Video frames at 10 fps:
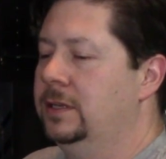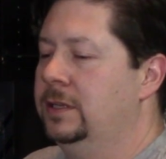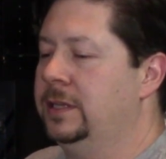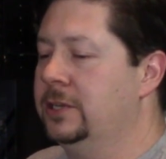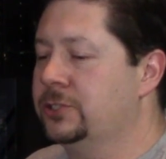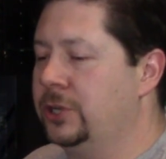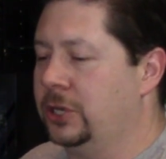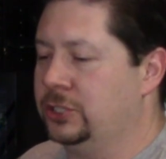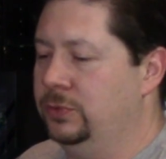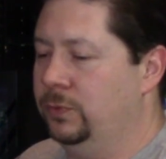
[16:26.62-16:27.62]
the
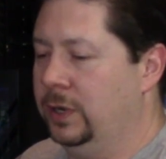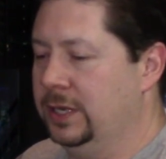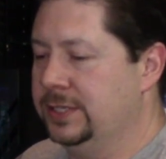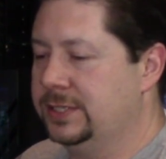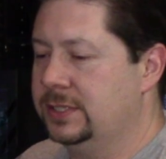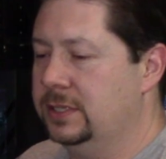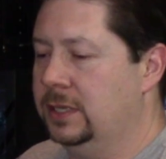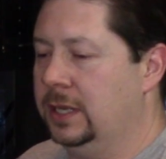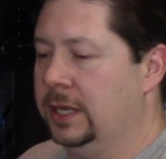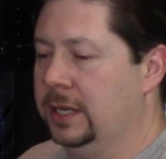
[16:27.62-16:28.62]
introduction was
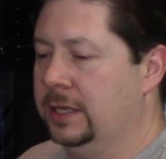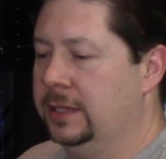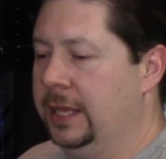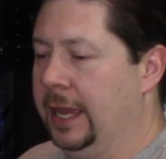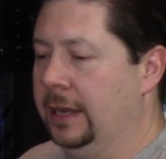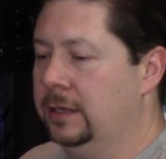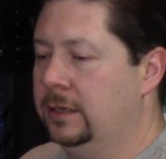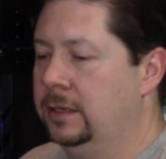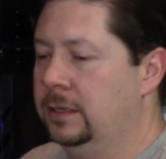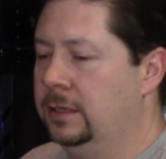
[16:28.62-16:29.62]
that
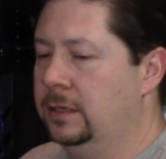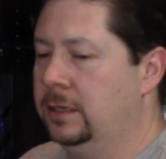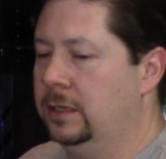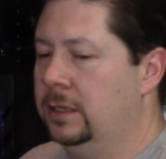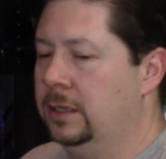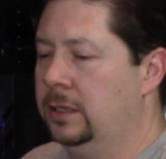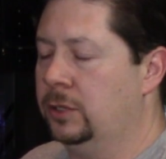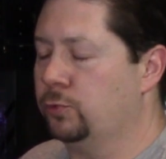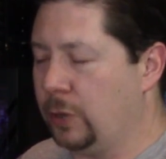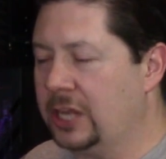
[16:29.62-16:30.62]

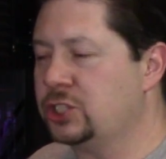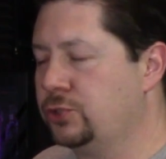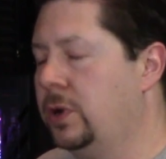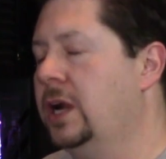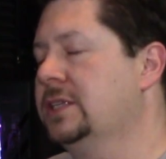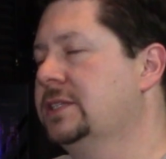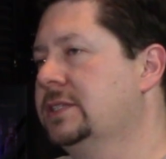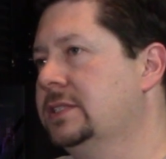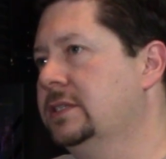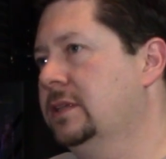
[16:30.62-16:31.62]
the
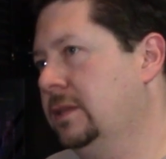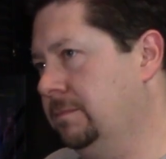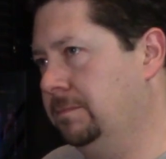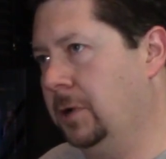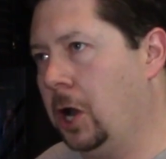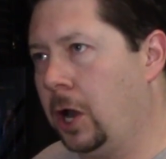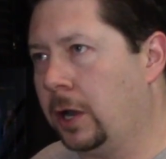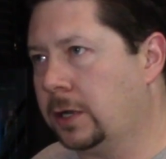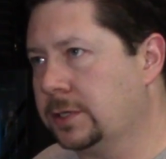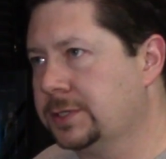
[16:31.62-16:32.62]
restaurants, the
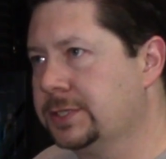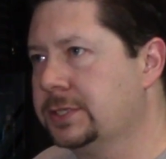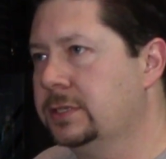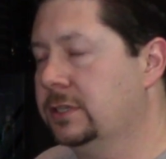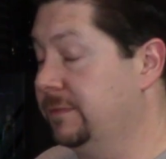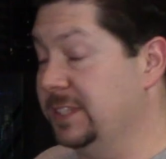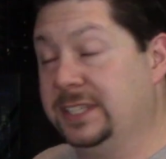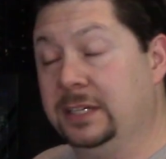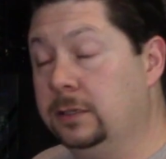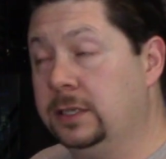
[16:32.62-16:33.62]
bars, the
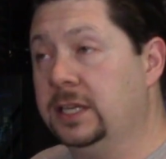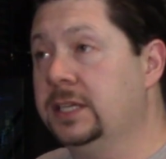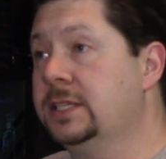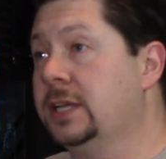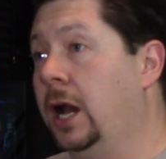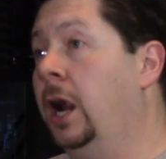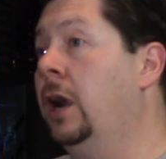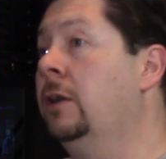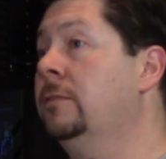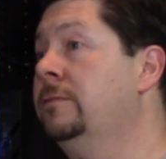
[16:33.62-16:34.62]
facilities
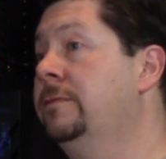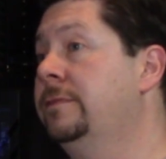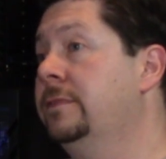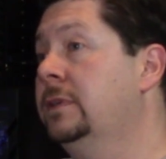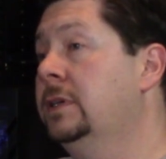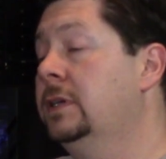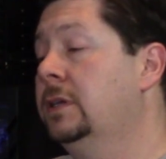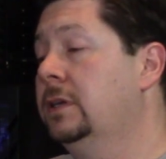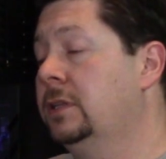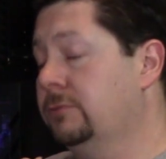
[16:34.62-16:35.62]
of
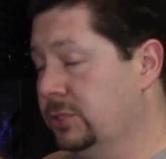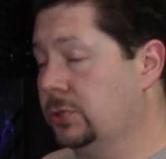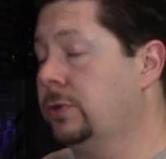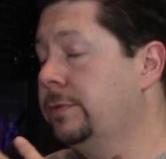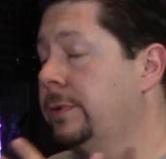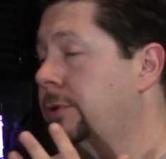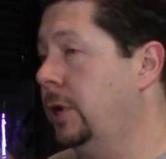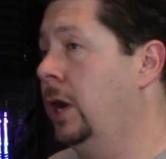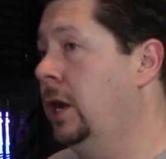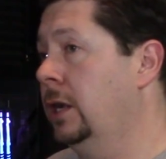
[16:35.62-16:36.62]
the resort we were
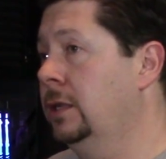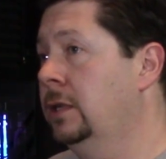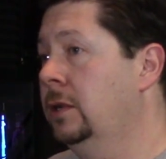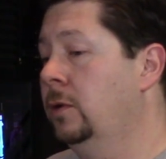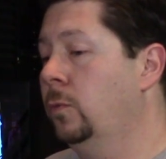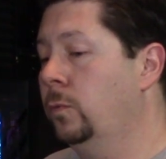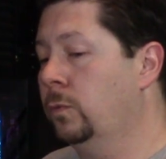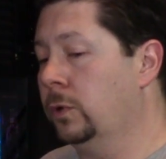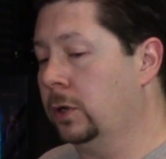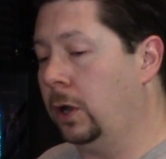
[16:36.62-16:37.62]
on
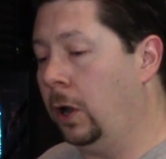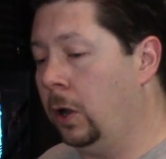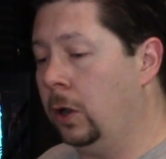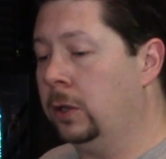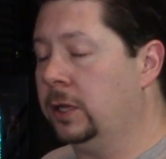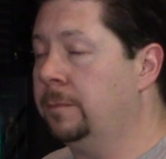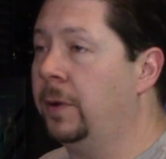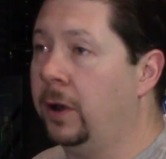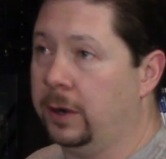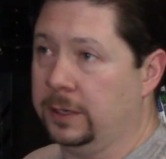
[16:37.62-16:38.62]
were all a
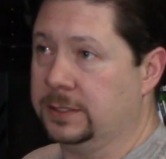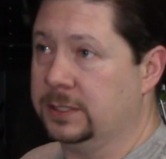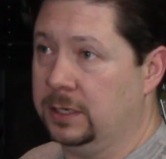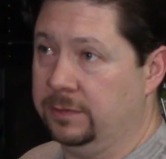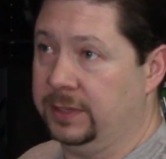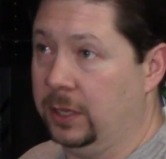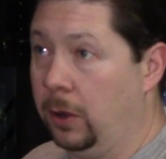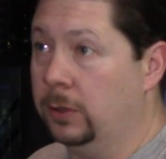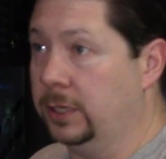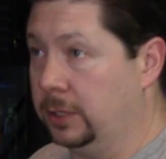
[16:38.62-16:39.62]
part of the
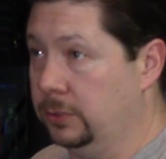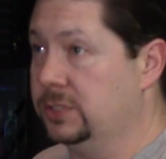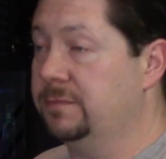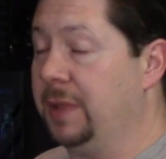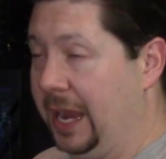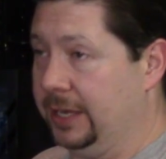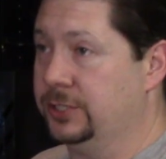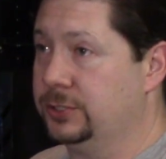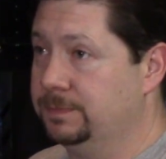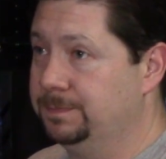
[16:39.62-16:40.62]
all-inclusive package.